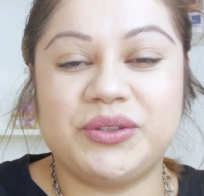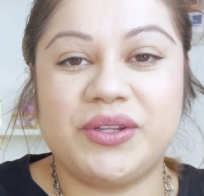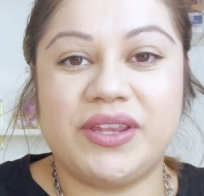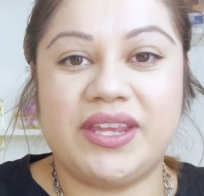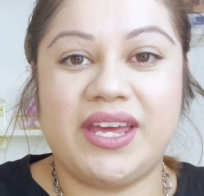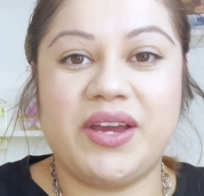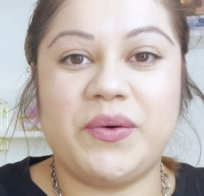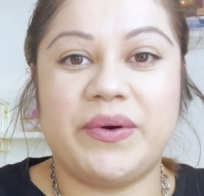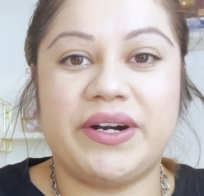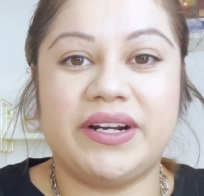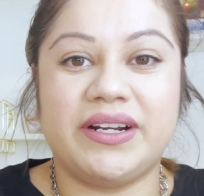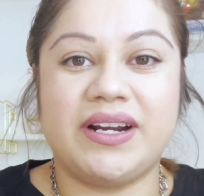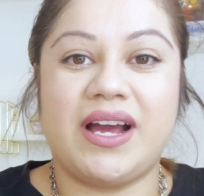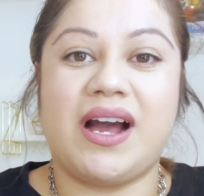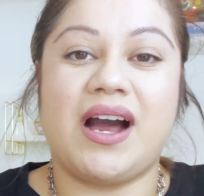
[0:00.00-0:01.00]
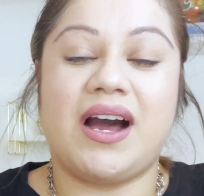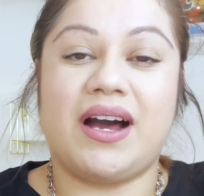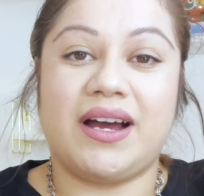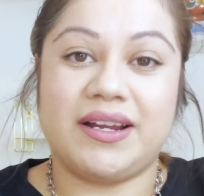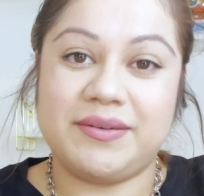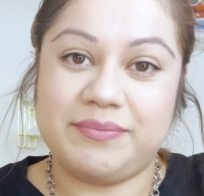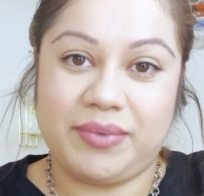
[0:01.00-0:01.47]
today we're gonna
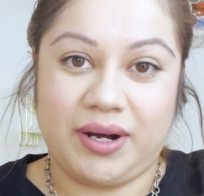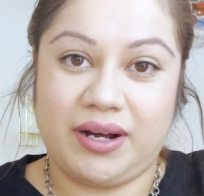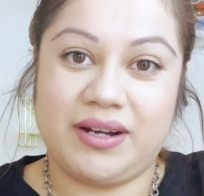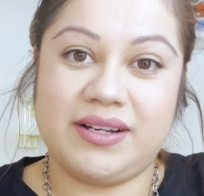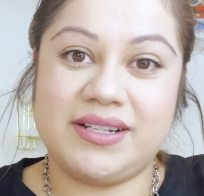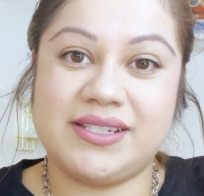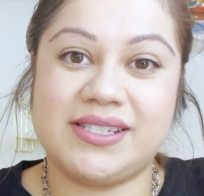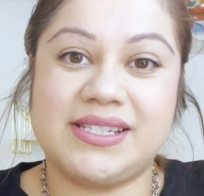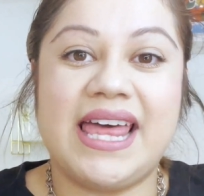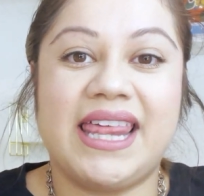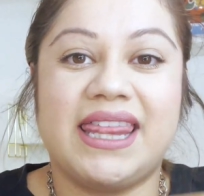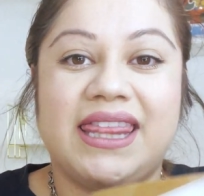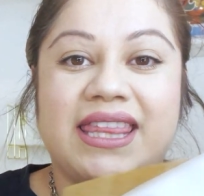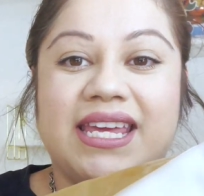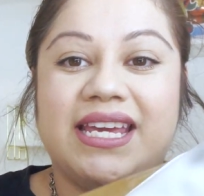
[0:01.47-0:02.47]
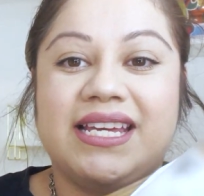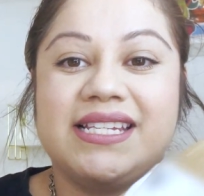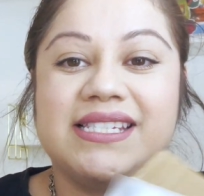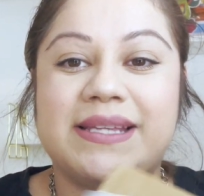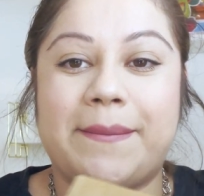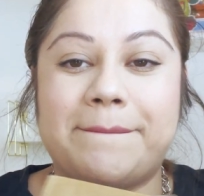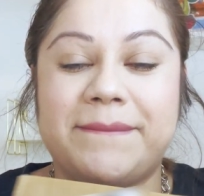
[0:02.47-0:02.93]
unbox
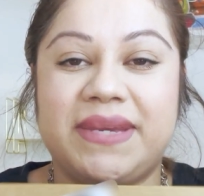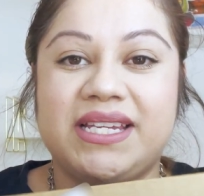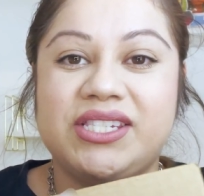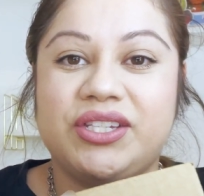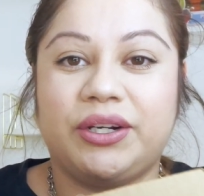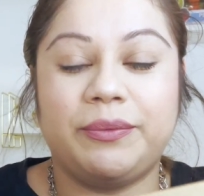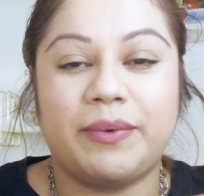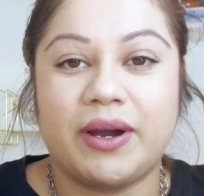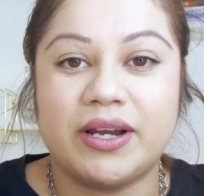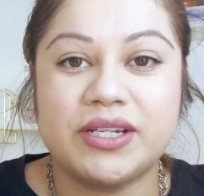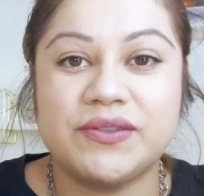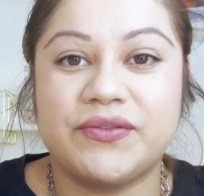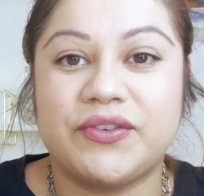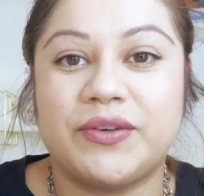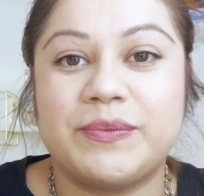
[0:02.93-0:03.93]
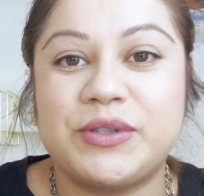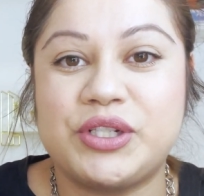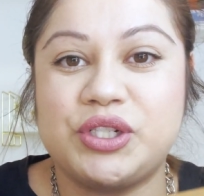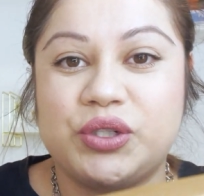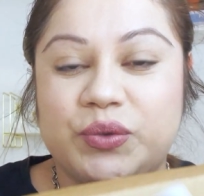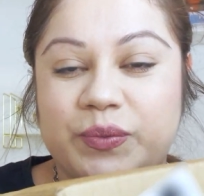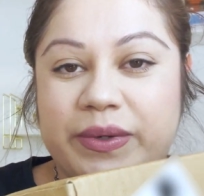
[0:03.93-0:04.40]
this mystery box from
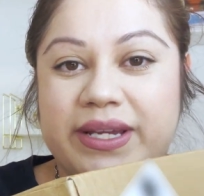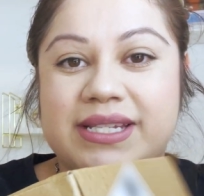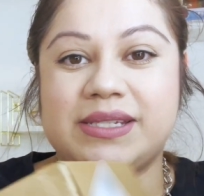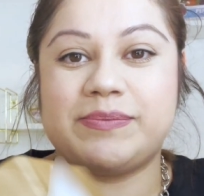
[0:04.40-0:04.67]
Juvia's